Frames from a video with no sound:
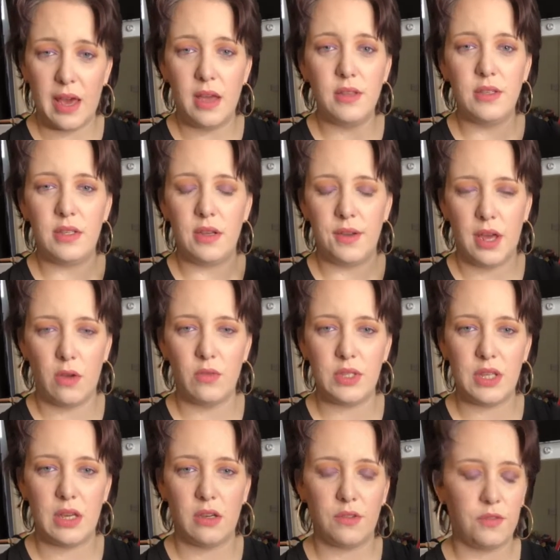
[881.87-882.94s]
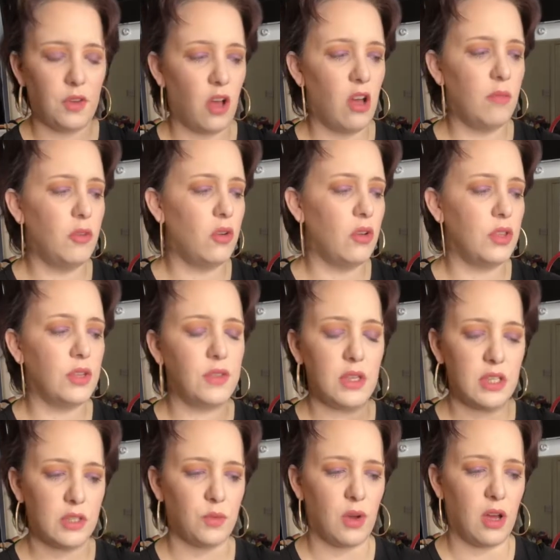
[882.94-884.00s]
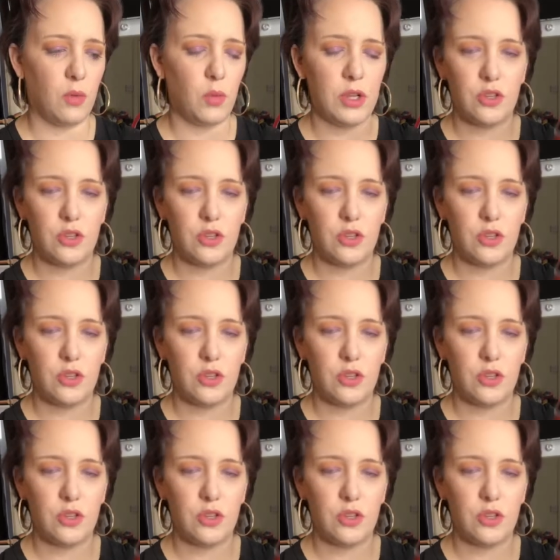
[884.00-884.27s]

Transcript: and Nails Inc far more than this one,